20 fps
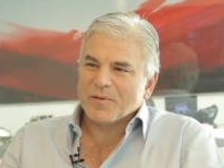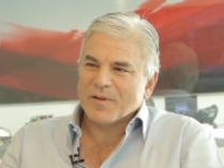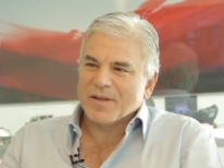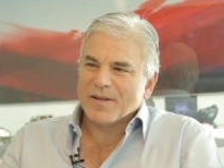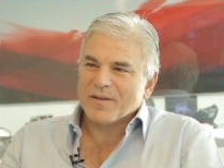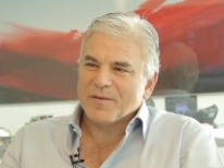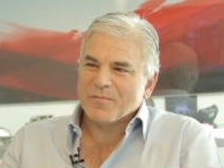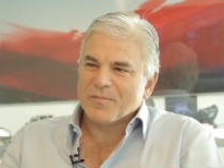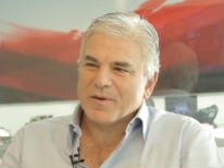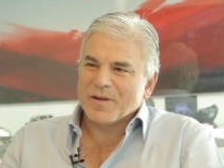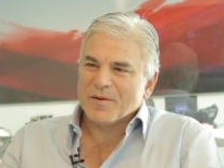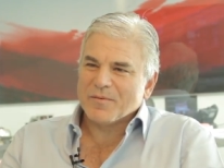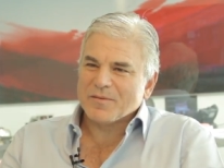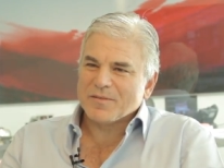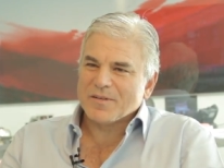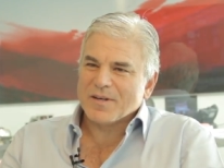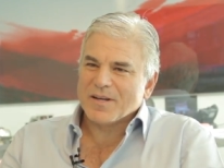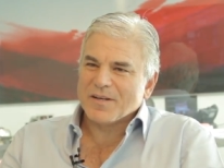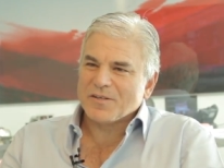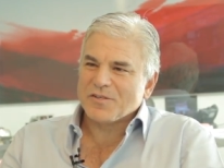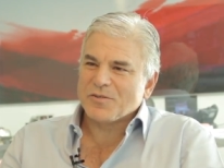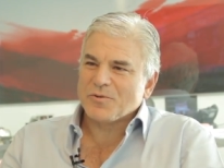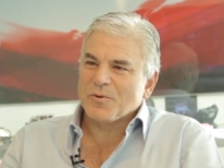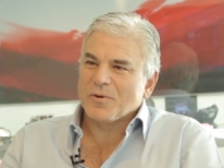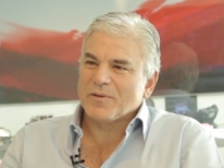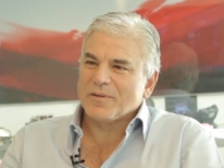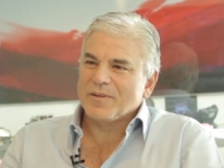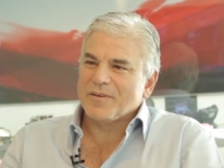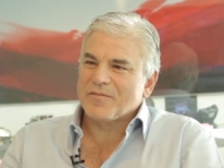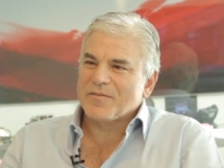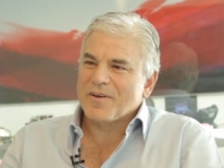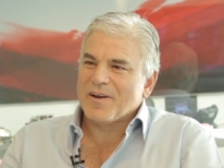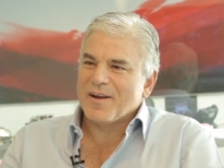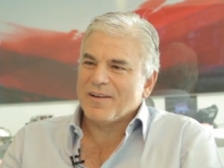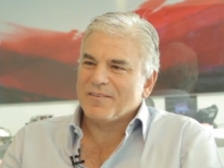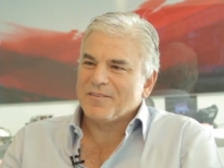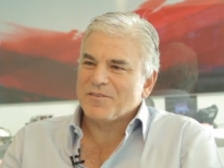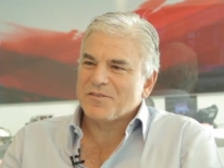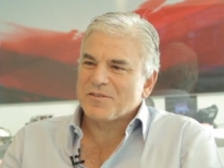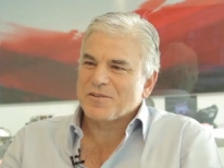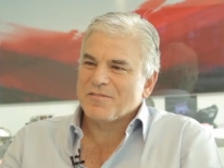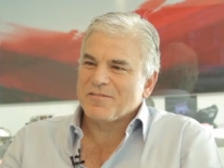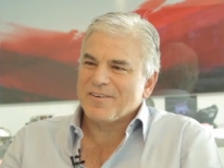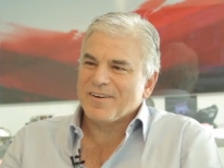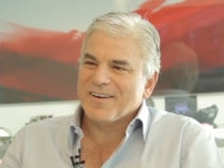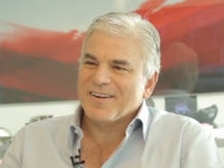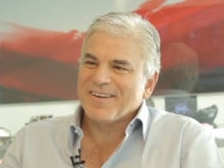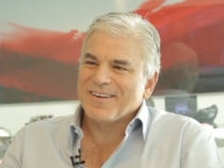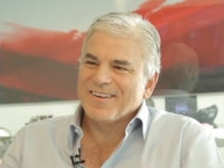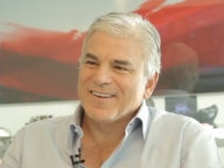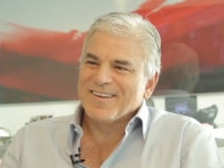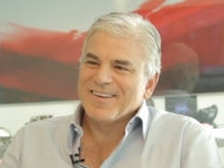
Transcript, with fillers: player but I was, had a short-lived college career.